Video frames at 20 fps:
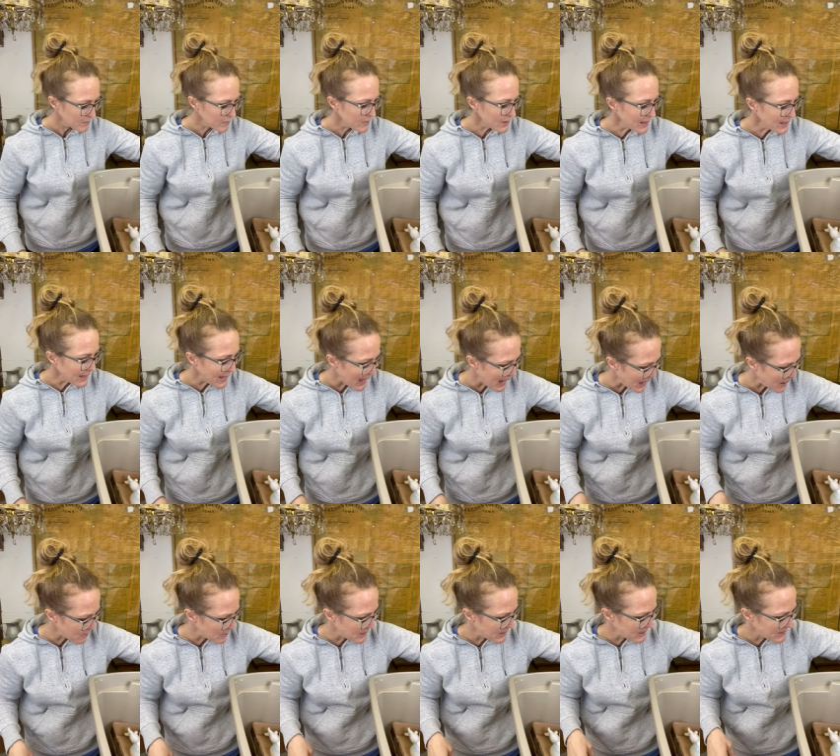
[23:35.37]

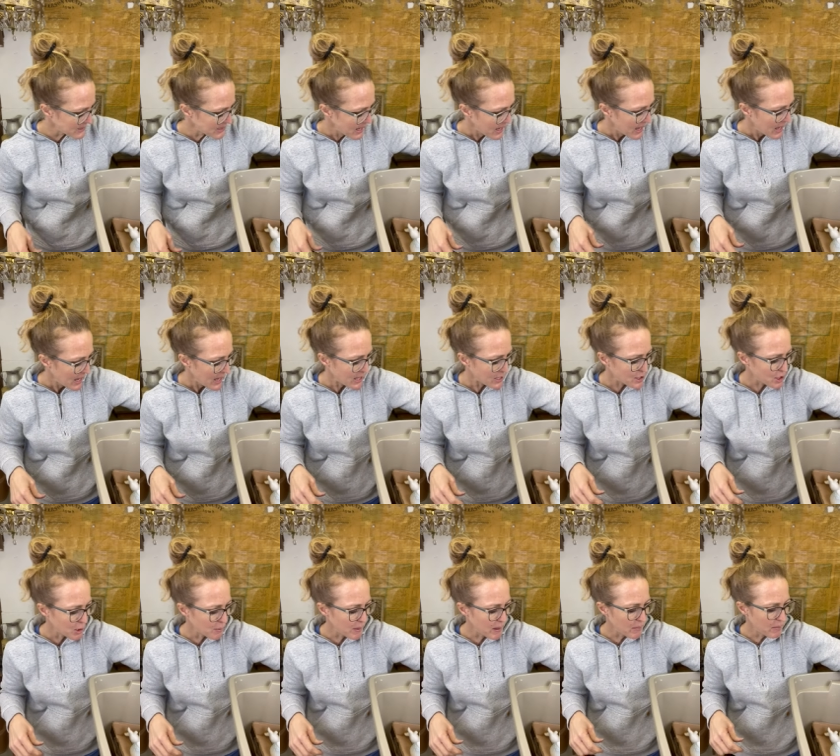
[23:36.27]
cabins, and
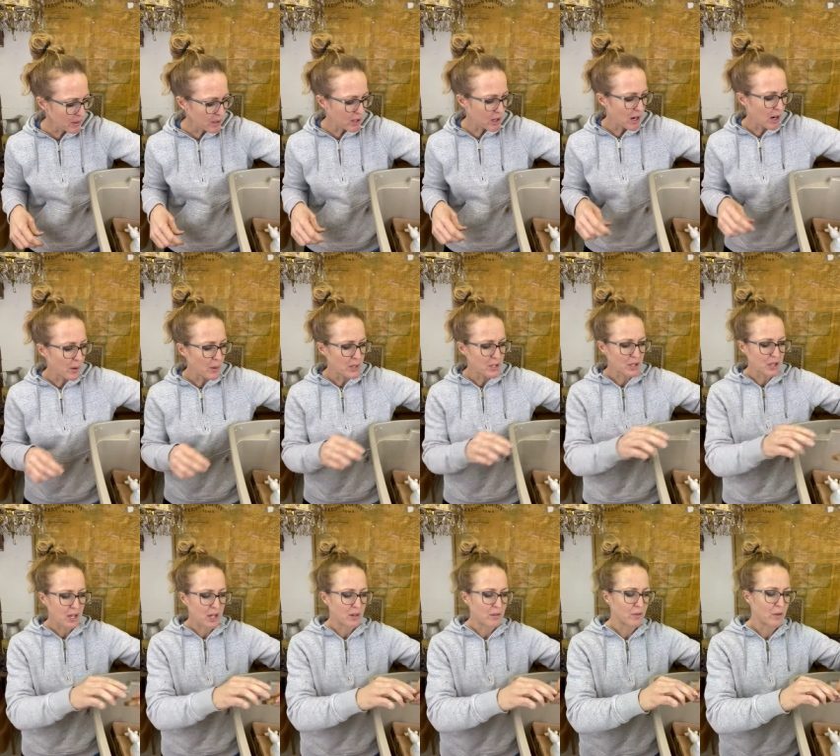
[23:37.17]
so people are always
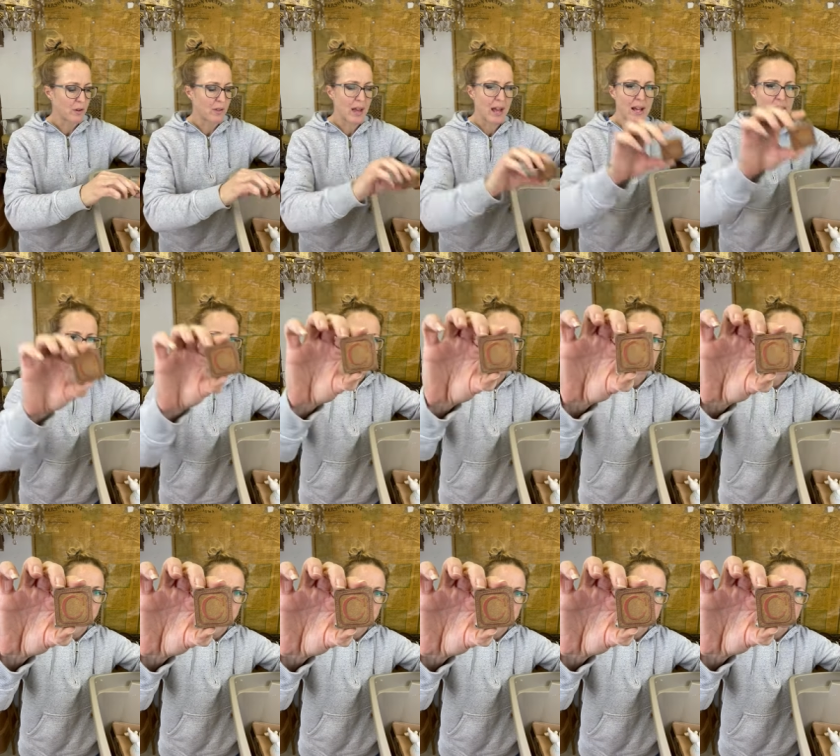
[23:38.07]
looking for that type
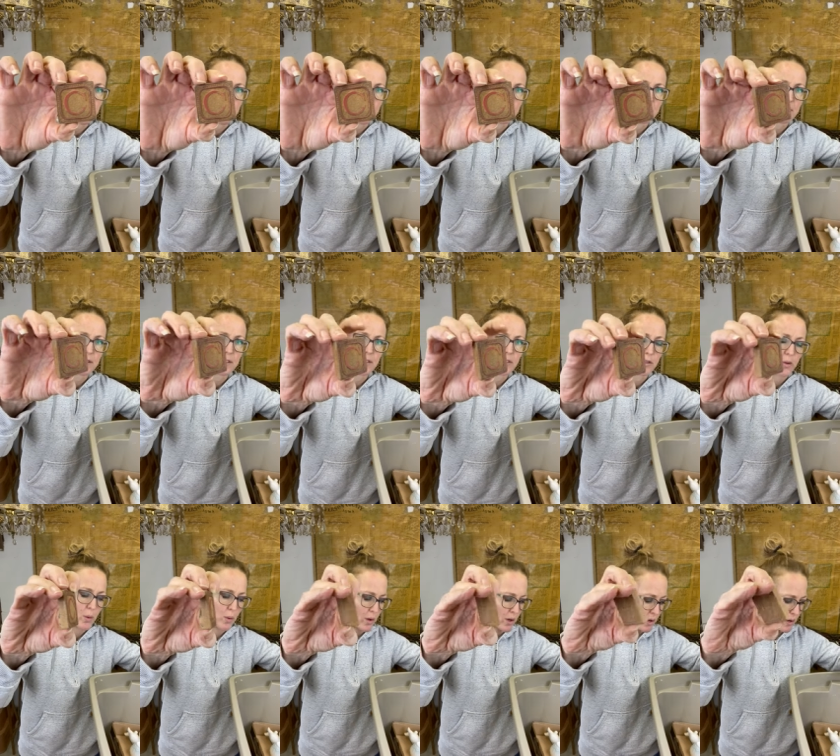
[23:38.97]
of stuff
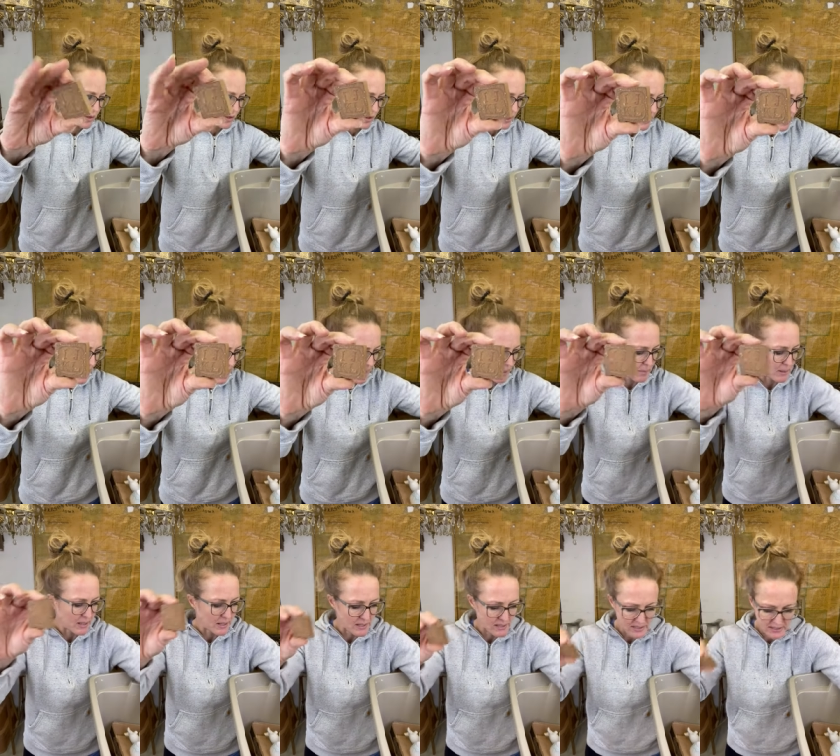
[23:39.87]
for their
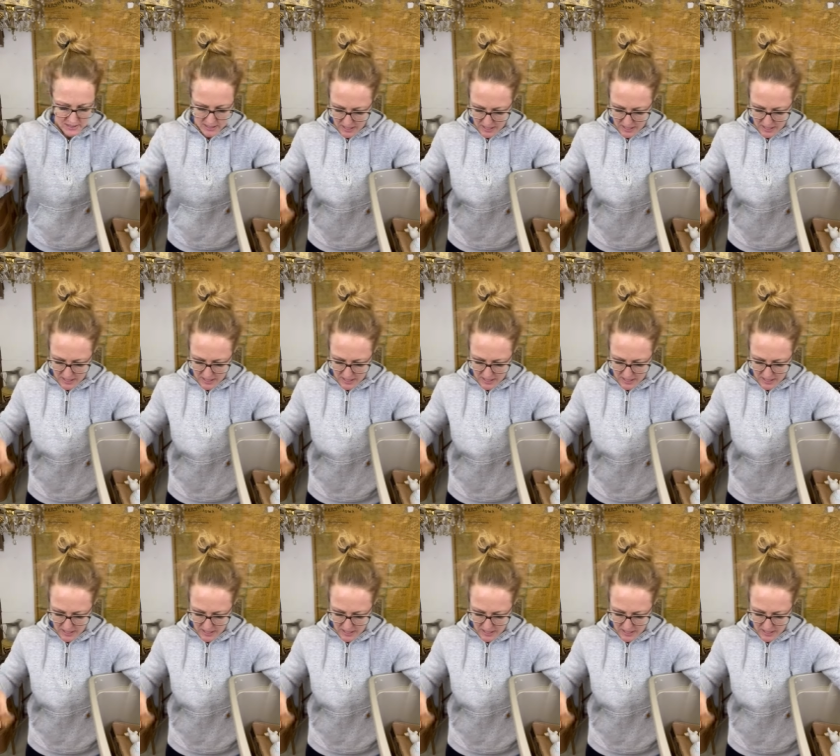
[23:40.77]
cabins.